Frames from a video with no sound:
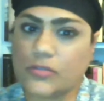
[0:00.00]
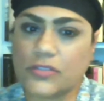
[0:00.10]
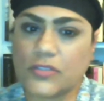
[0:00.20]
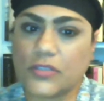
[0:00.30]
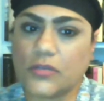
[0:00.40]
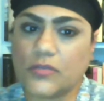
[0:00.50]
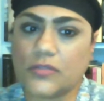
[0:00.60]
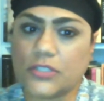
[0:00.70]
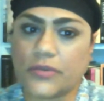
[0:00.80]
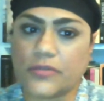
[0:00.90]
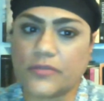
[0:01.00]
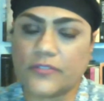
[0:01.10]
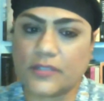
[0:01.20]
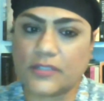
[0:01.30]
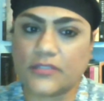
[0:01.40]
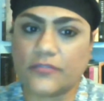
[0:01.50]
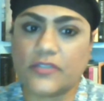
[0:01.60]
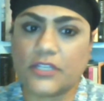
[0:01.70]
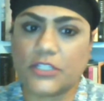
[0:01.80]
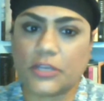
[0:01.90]
to use the shows for scientific
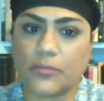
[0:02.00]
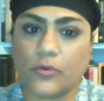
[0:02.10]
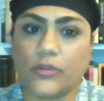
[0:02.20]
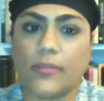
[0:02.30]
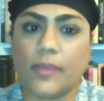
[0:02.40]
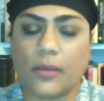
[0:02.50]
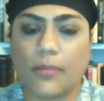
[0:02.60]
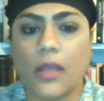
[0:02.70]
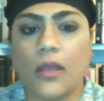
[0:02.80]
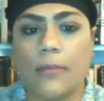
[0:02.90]
research anymore, and they become